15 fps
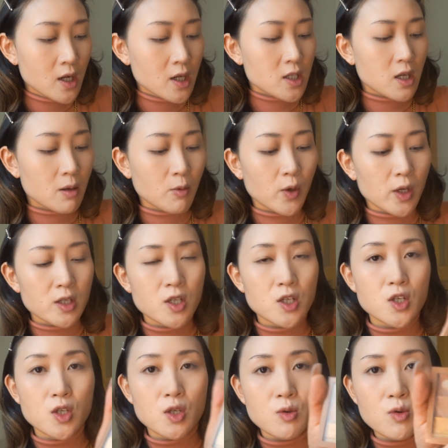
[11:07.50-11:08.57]
I'm going to
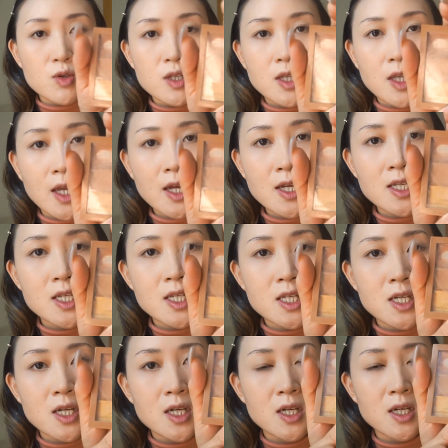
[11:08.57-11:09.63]
use NYX
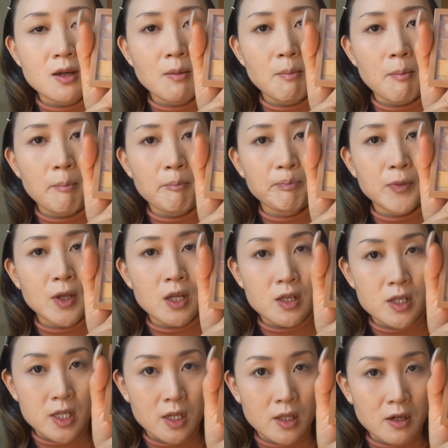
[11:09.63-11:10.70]

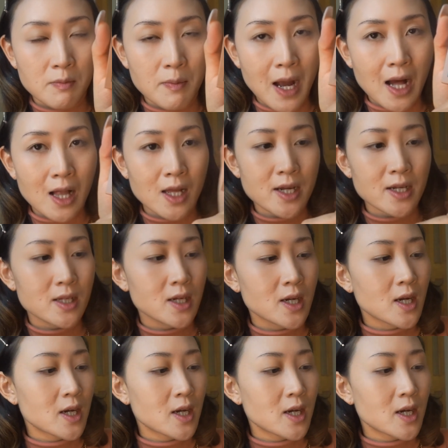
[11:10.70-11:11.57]
concealer palette.